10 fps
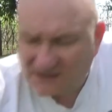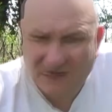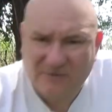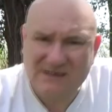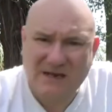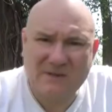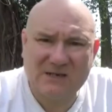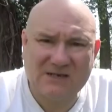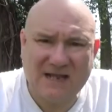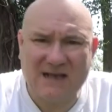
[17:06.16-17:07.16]
the only reason I
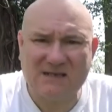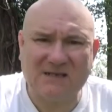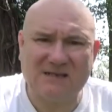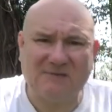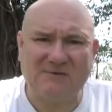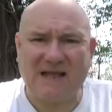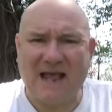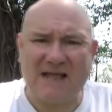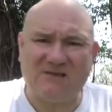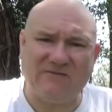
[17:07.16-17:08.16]
mentioned that, is because it was a
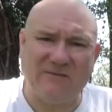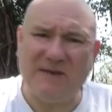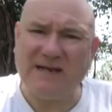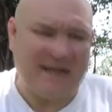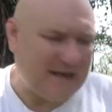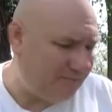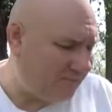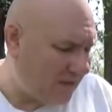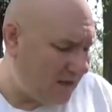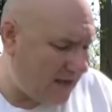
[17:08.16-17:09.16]
hassle for me to get them.
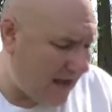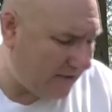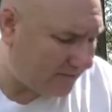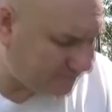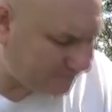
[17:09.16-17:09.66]
Now,